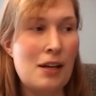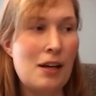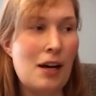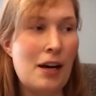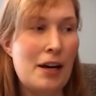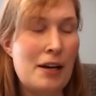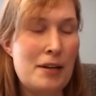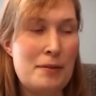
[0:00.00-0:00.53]

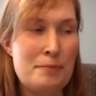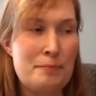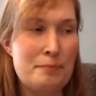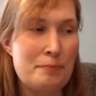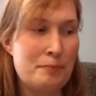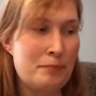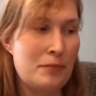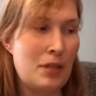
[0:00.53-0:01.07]
I've
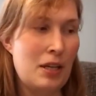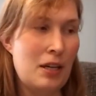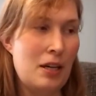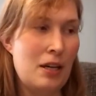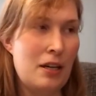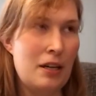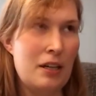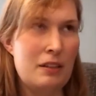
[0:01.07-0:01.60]

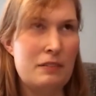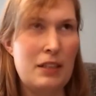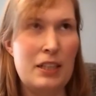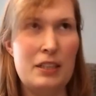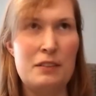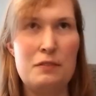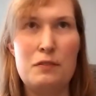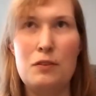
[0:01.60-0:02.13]
had
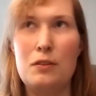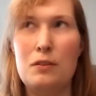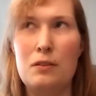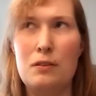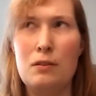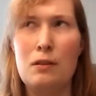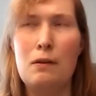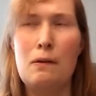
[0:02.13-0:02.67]
it for